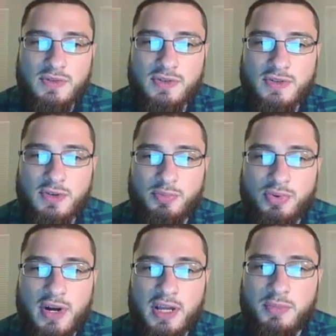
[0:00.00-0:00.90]
which is the
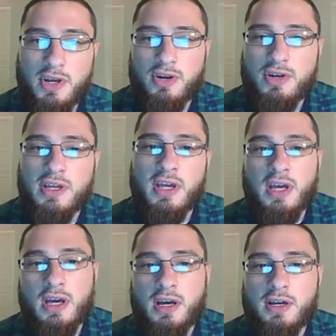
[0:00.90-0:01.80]
primary
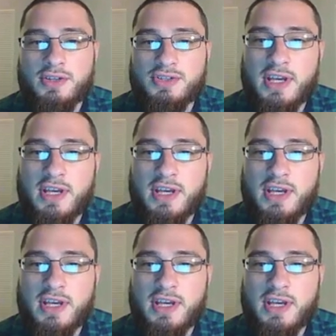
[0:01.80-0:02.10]
uh,